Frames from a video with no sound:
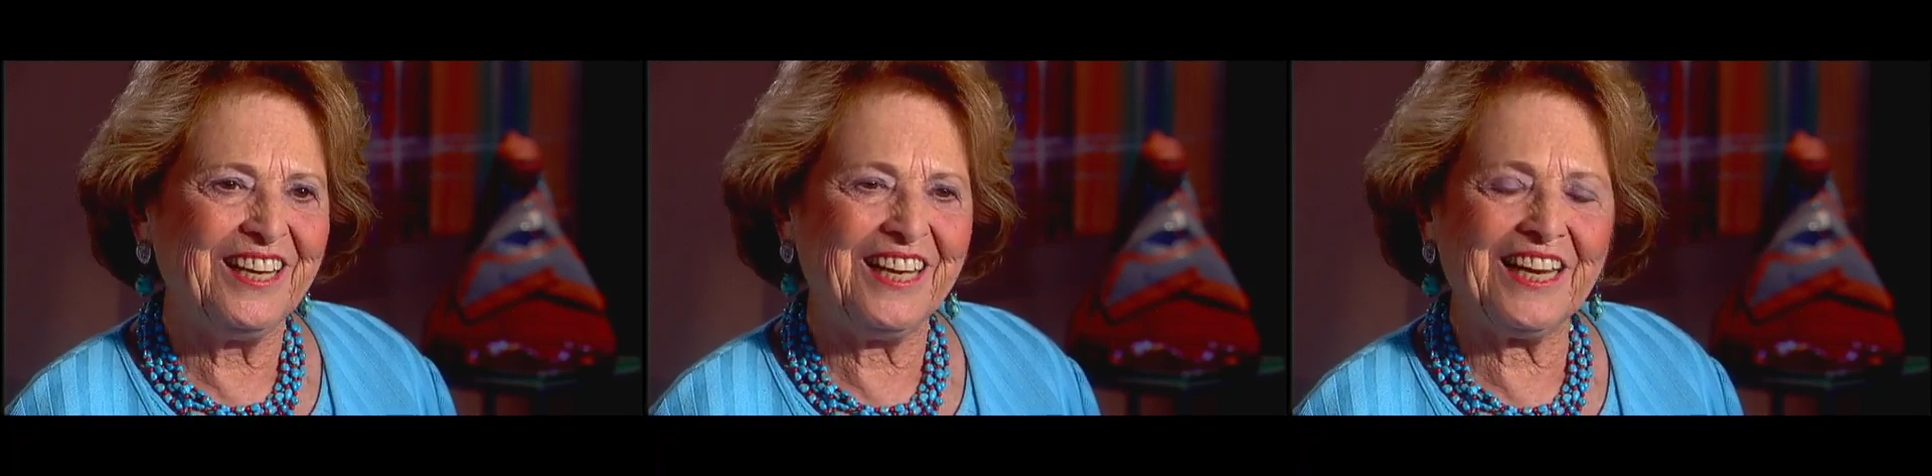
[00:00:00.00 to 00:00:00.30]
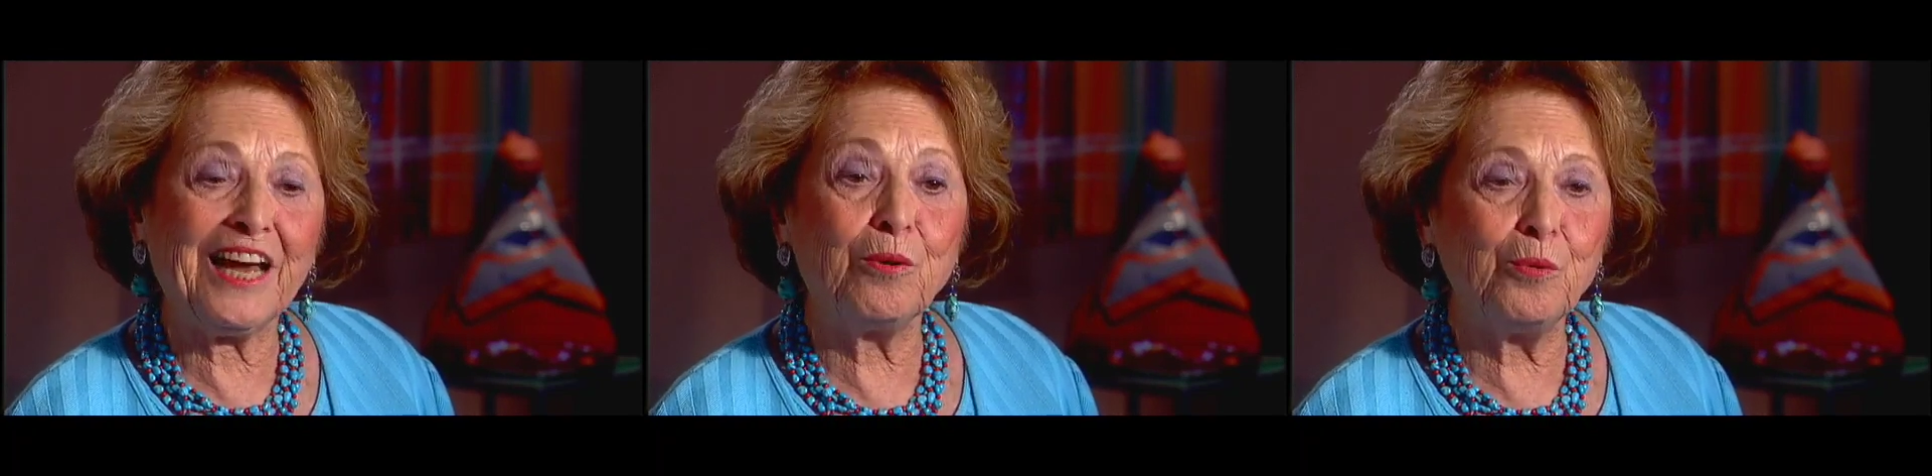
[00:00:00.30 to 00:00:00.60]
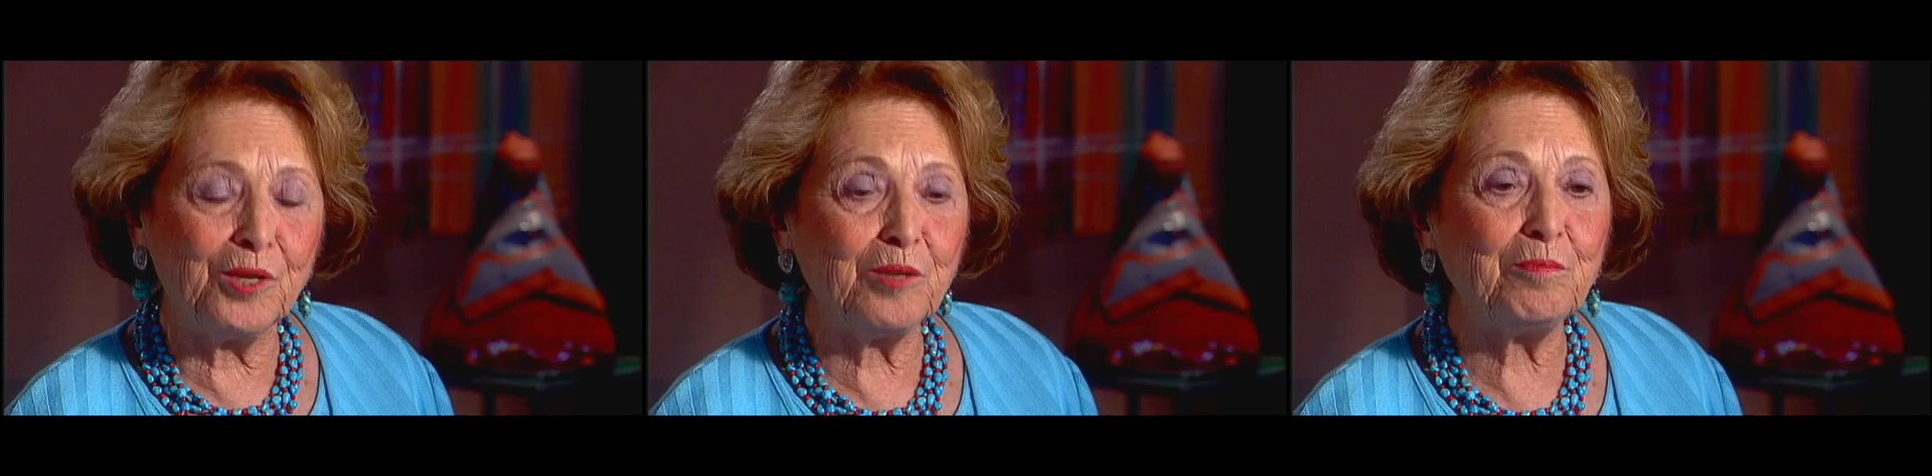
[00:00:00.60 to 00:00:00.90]
and I
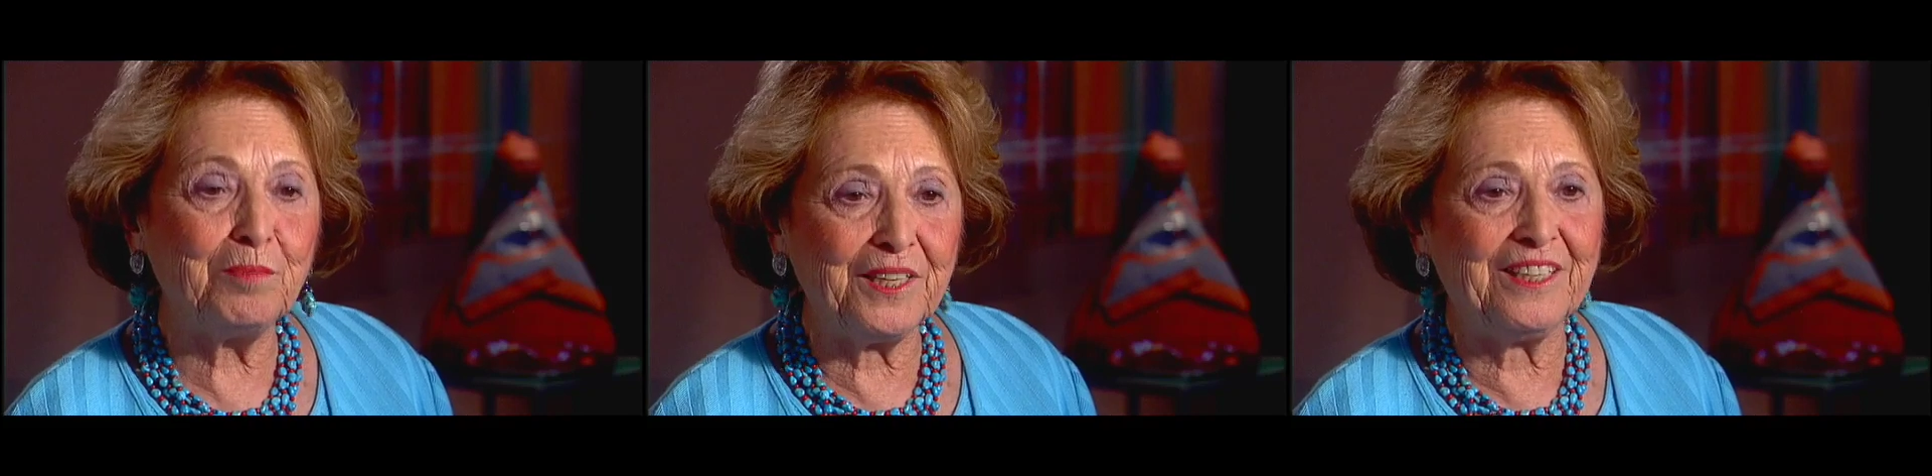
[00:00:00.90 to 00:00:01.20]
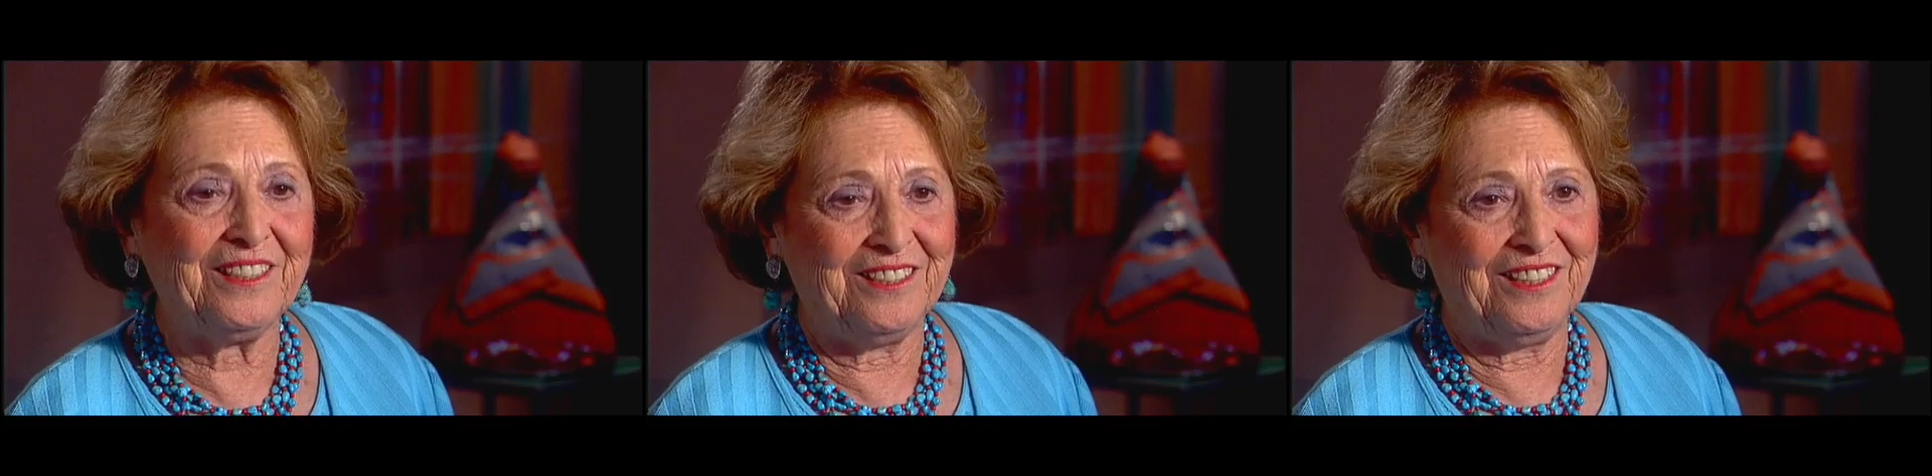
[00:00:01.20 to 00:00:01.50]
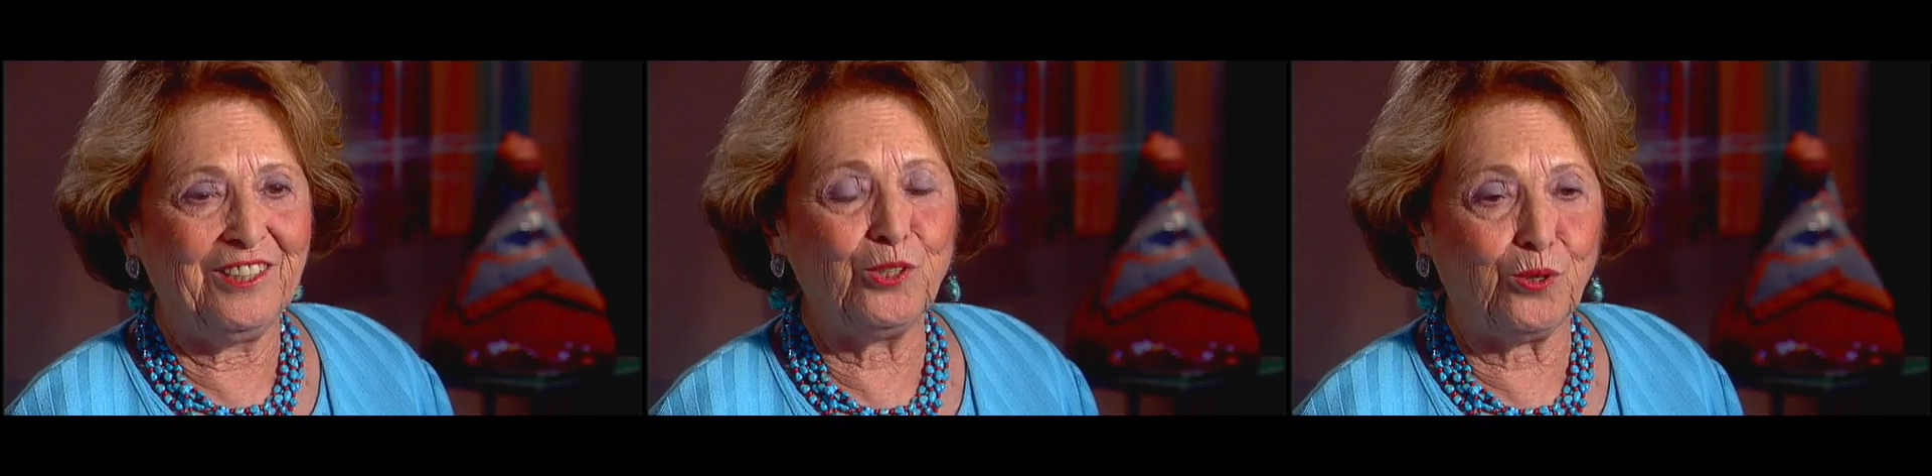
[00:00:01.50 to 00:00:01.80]
will be
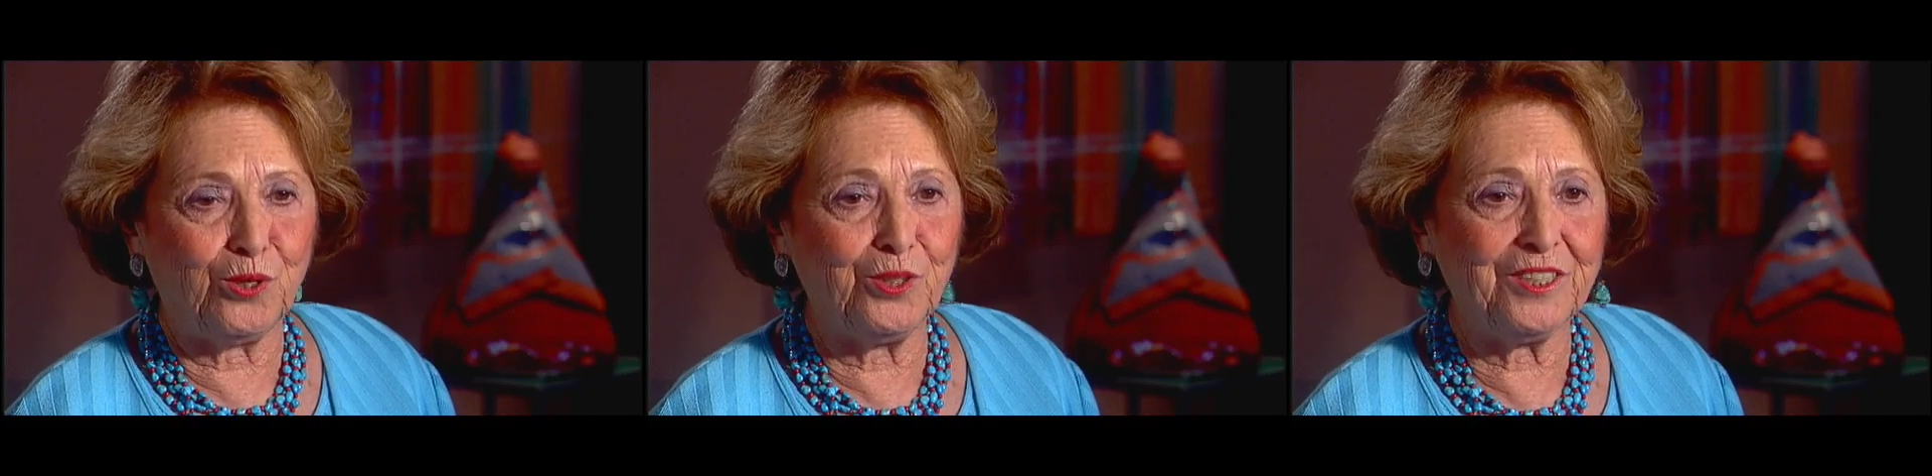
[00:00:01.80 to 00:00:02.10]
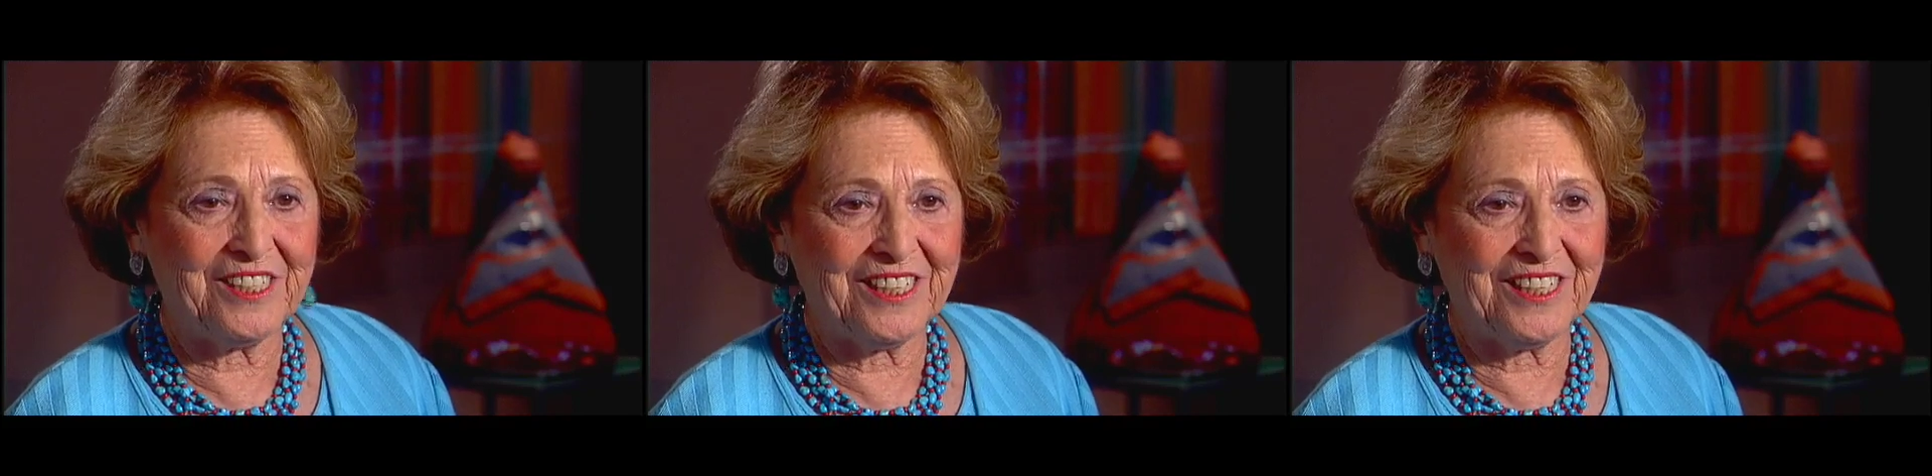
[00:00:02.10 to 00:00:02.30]
your good